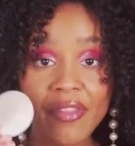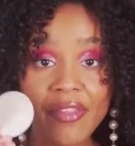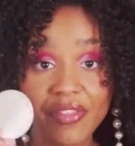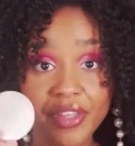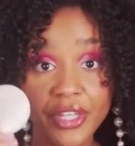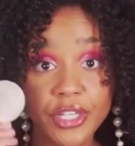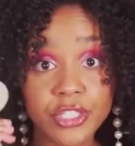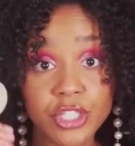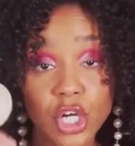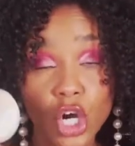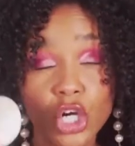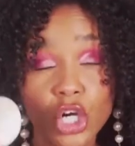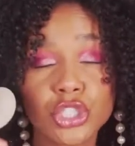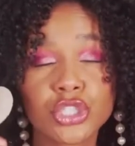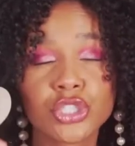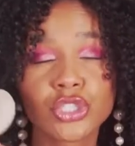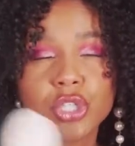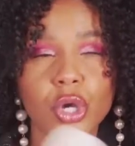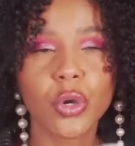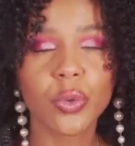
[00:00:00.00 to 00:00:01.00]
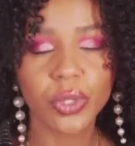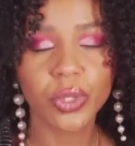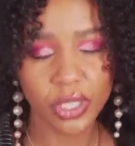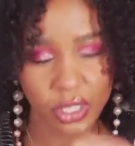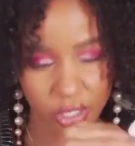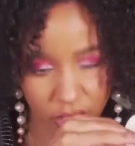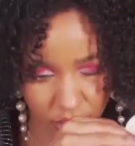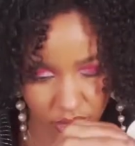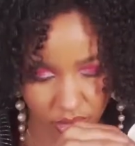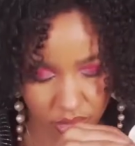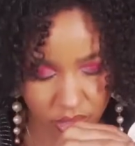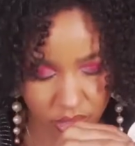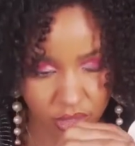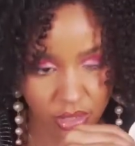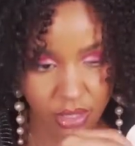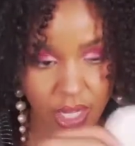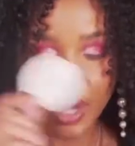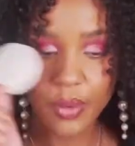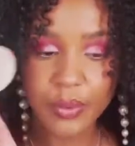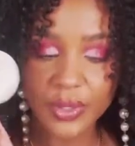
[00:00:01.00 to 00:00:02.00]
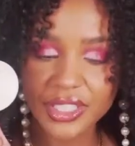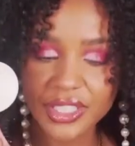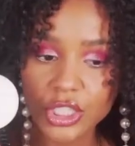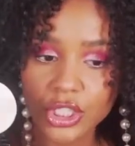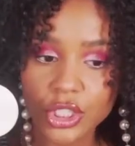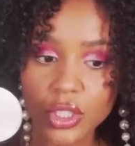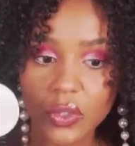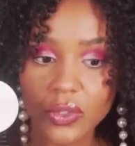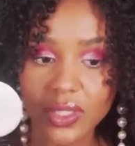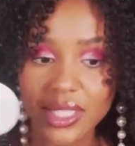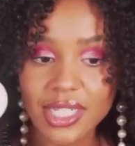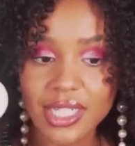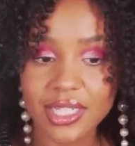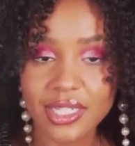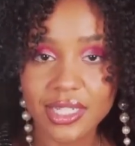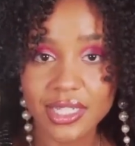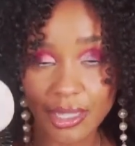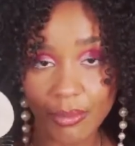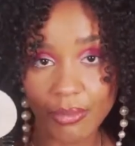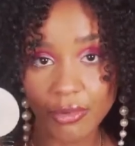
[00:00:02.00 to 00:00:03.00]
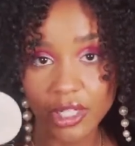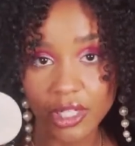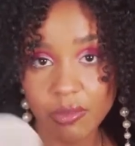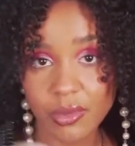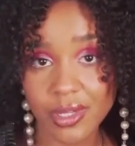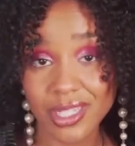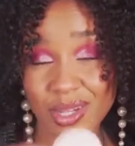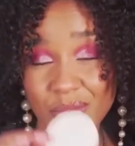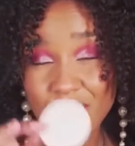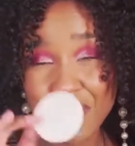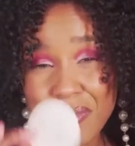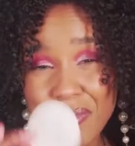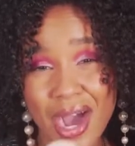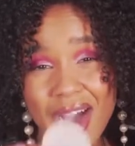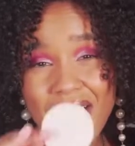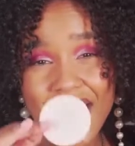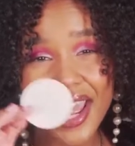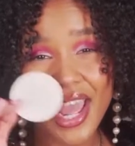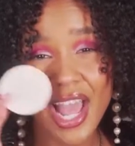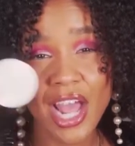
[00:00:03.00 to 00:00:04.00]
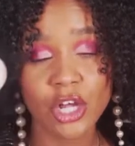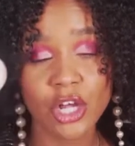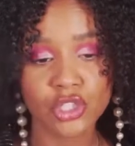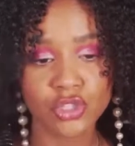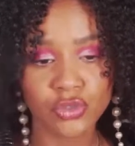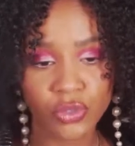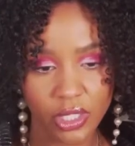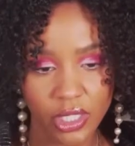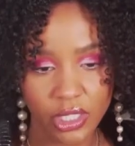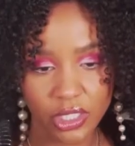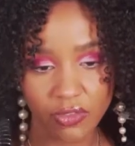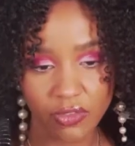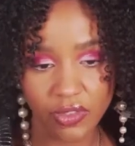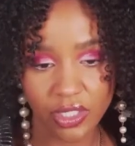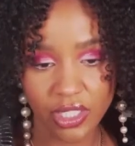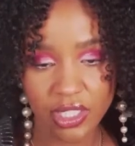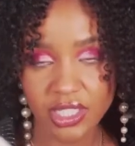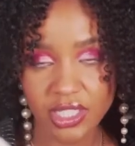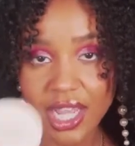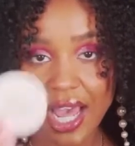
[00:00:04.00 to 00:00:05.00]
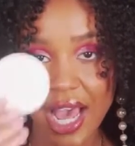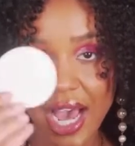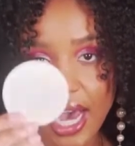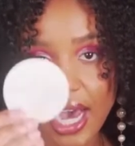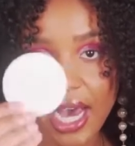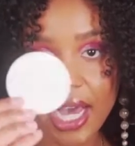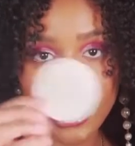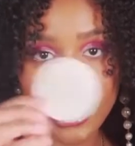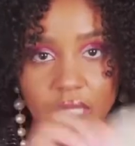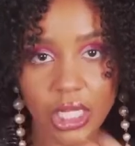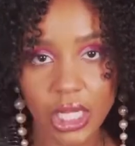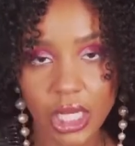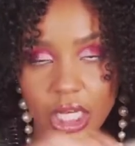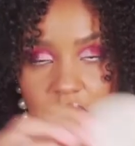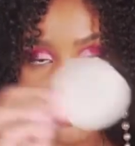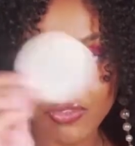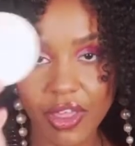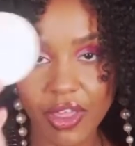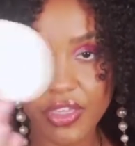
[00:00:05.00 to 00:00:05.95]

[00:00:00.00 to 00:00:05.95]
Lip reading: These are so good. I wish they sold these separately because I would buy trillions of these. I love